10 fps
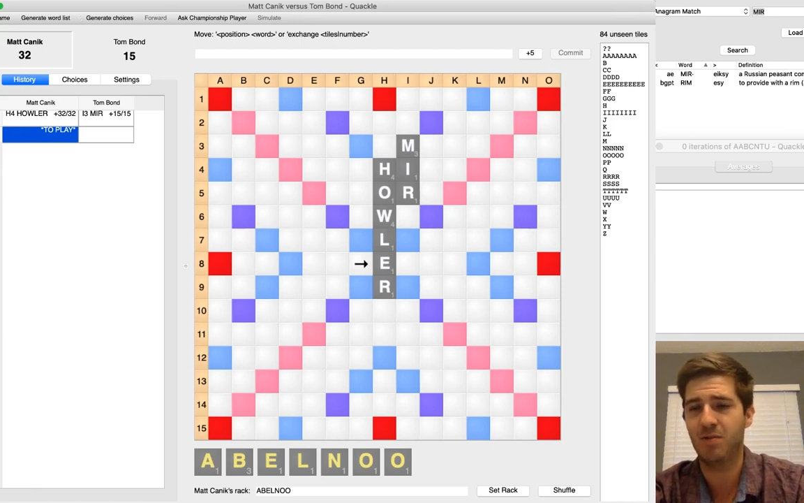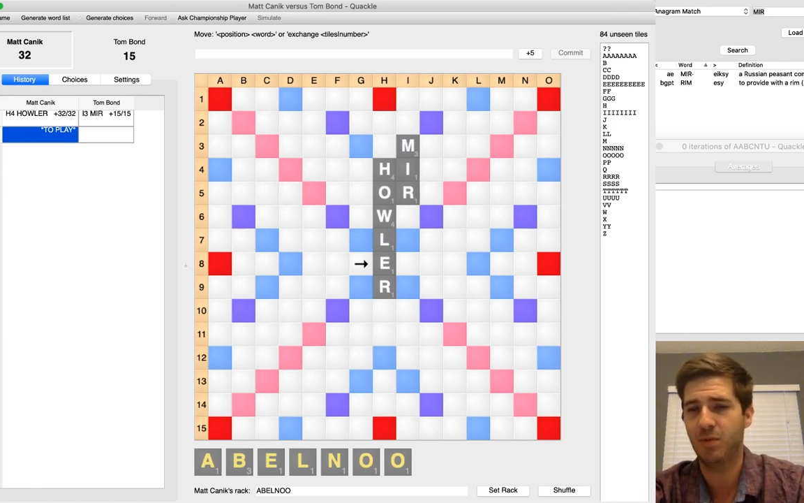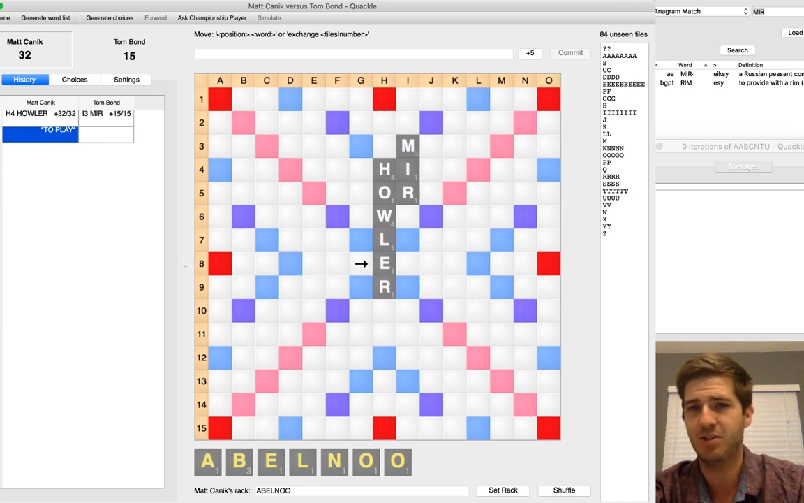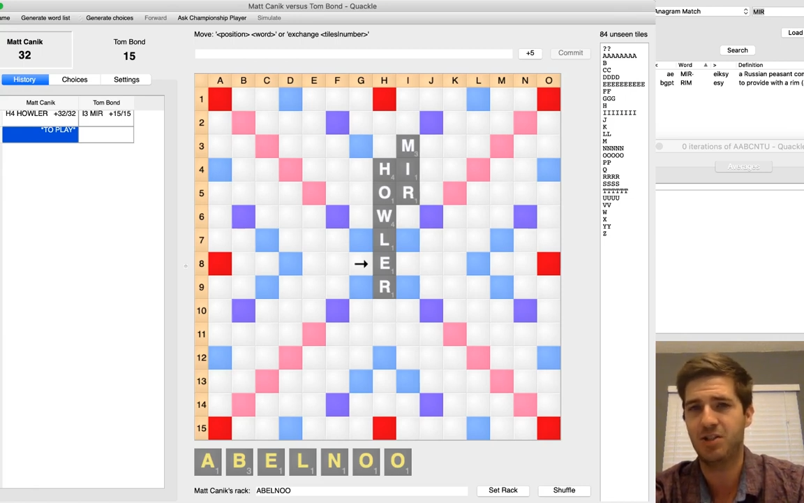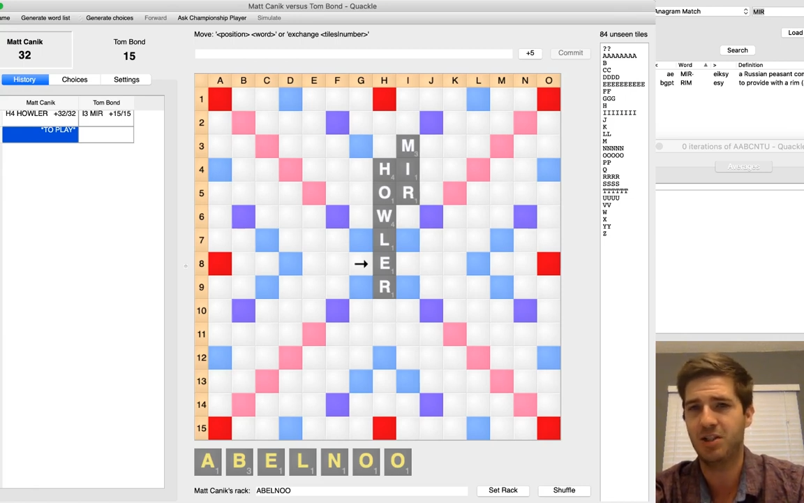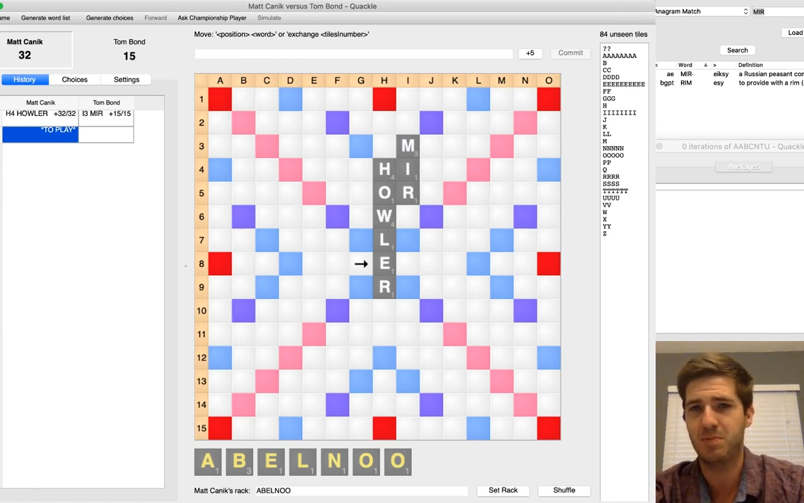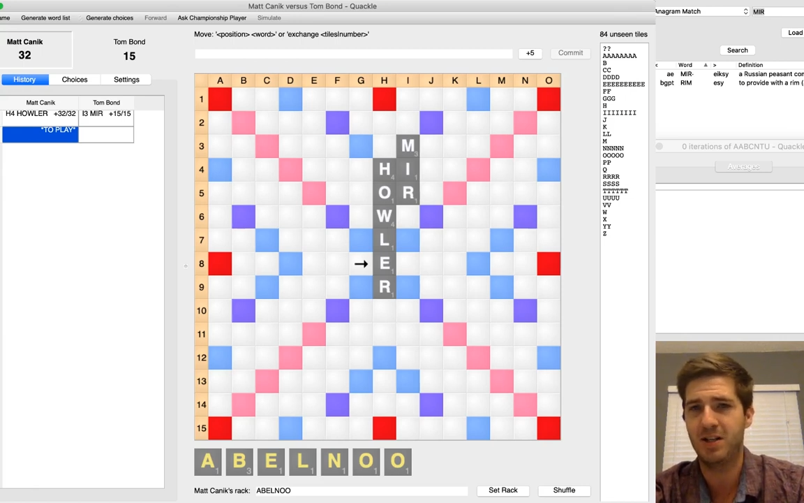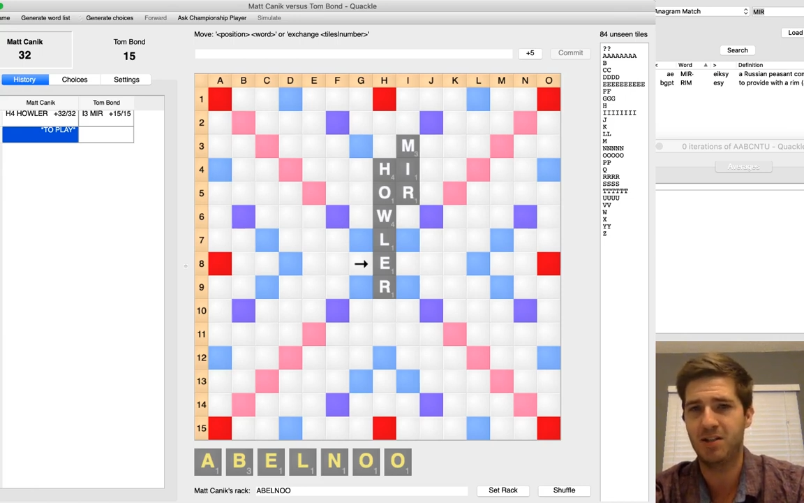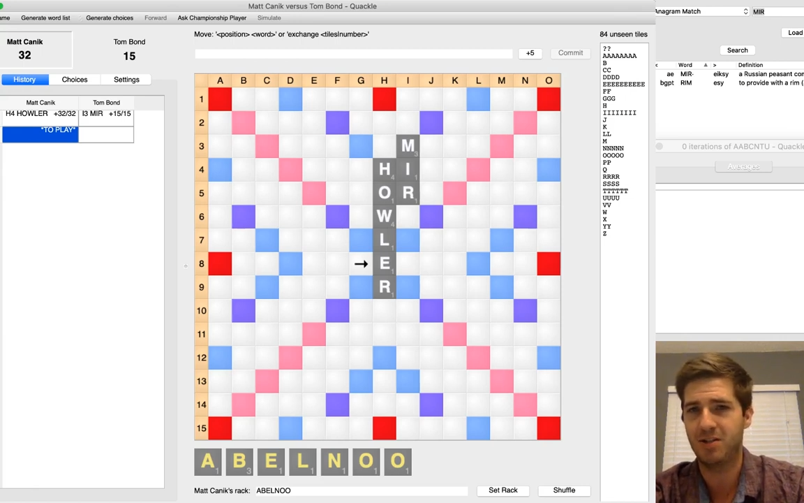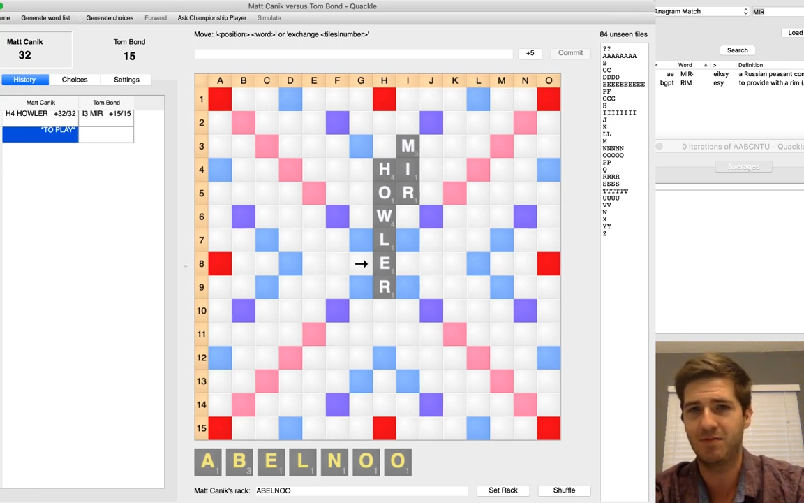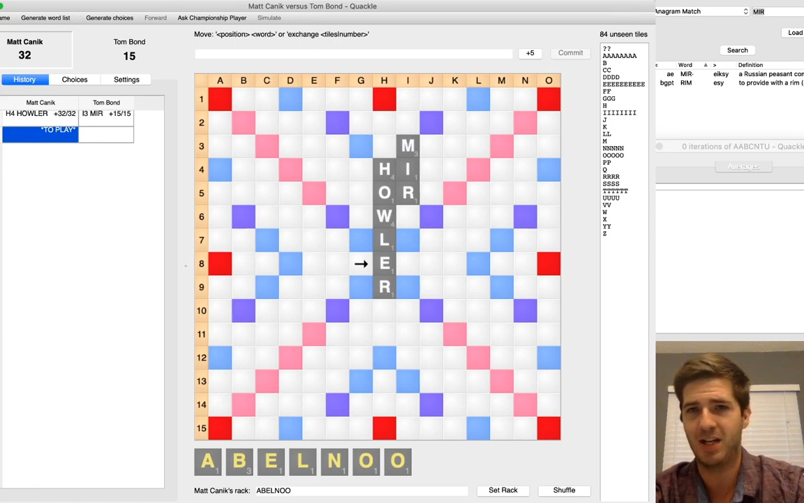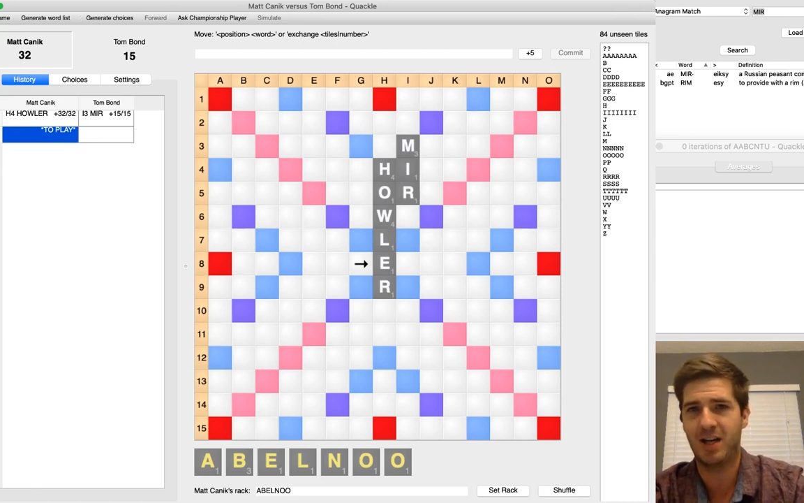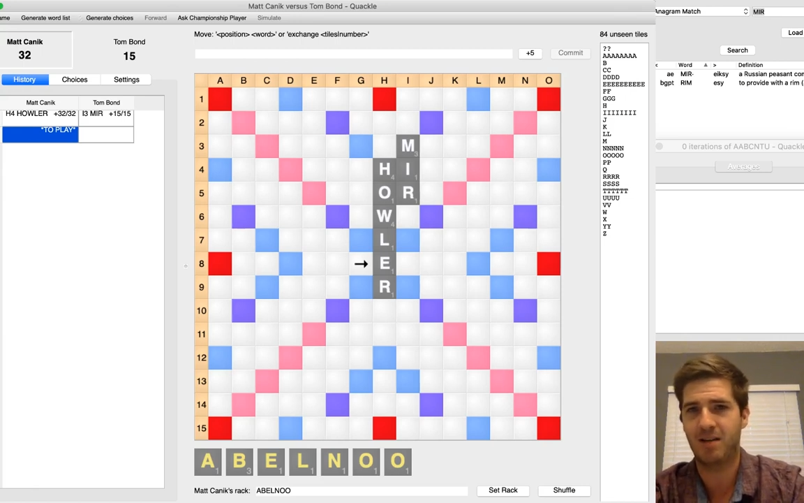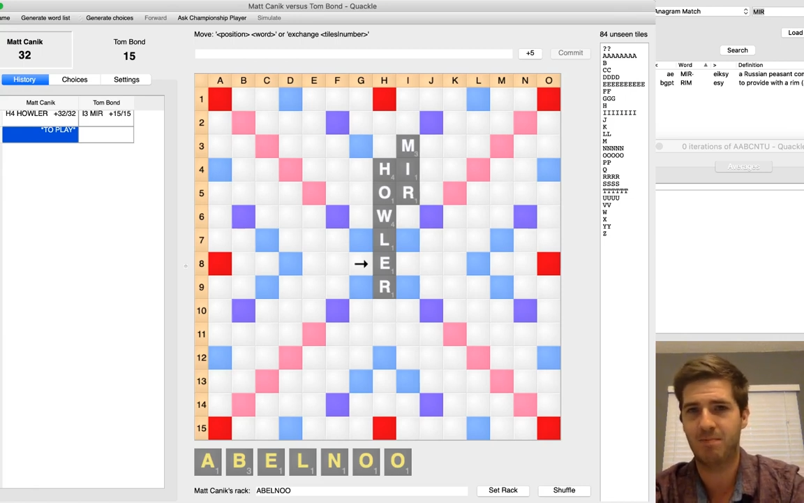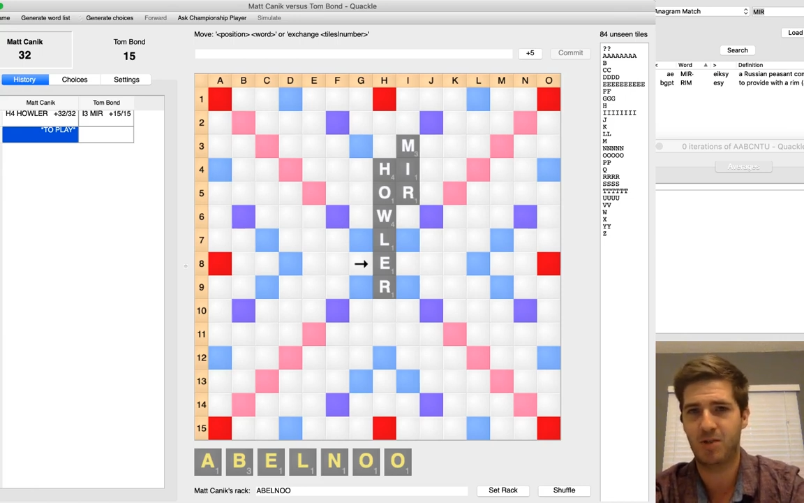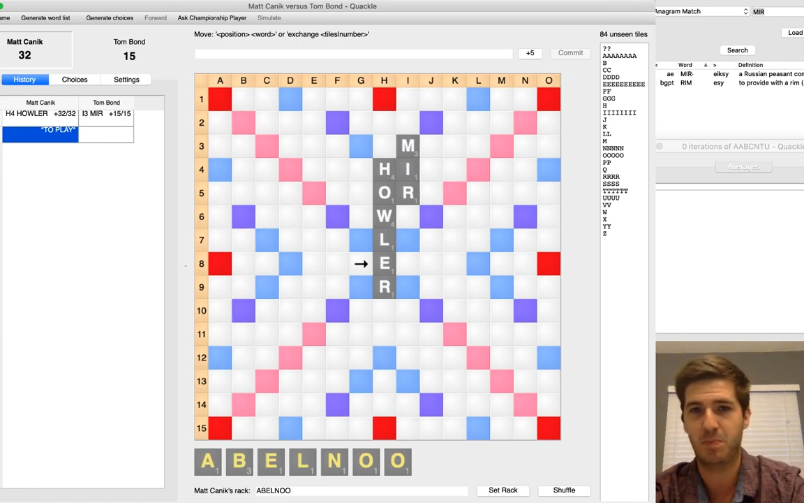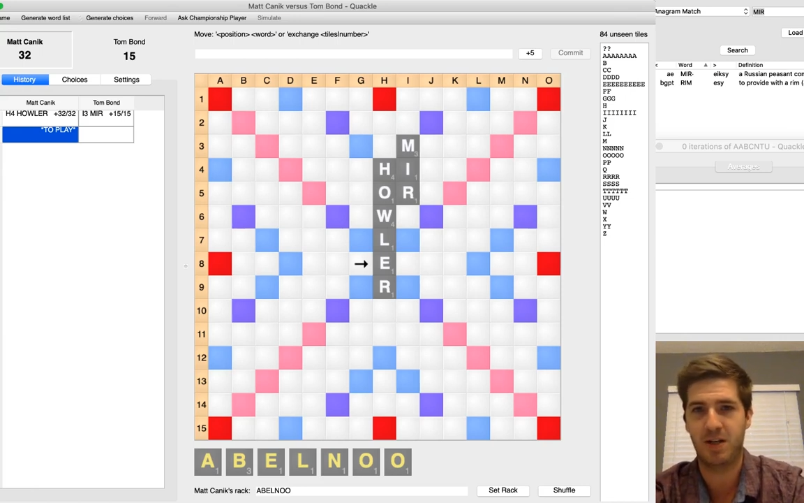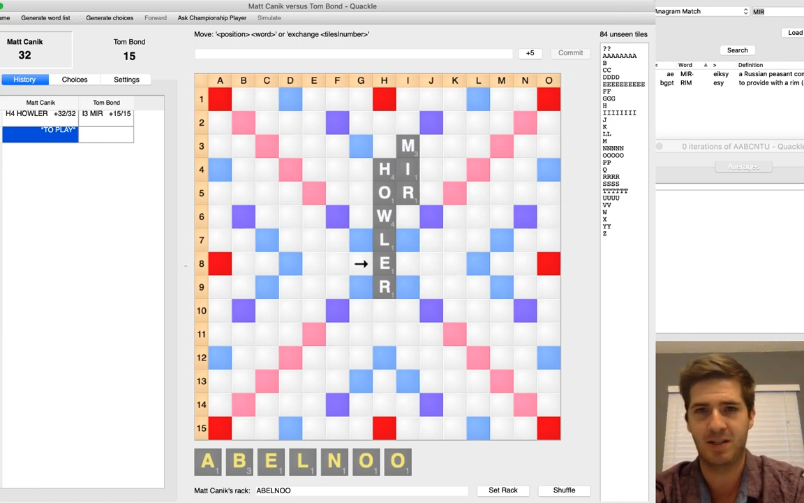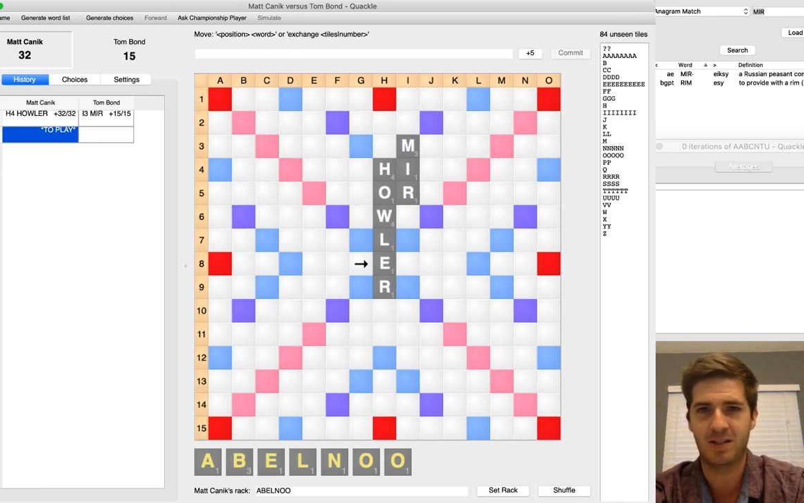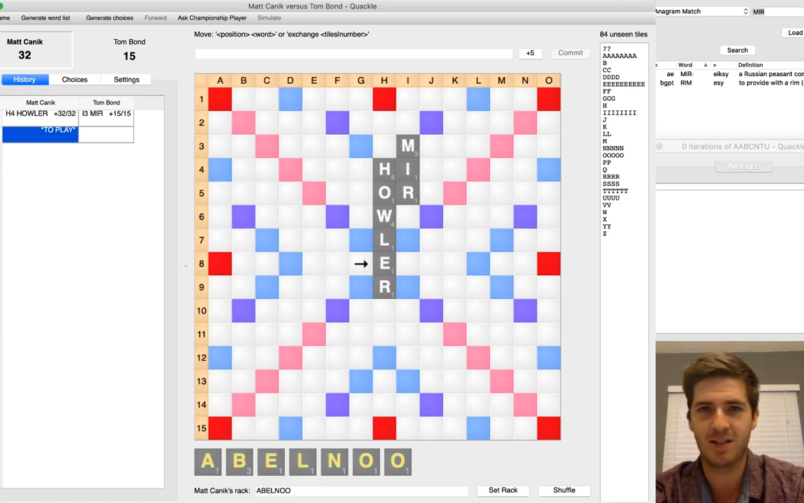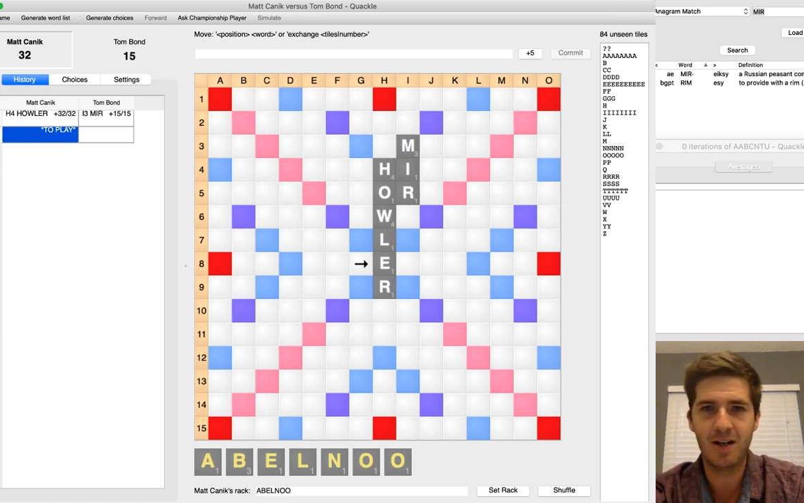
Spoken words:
with 6 minutes of time spent,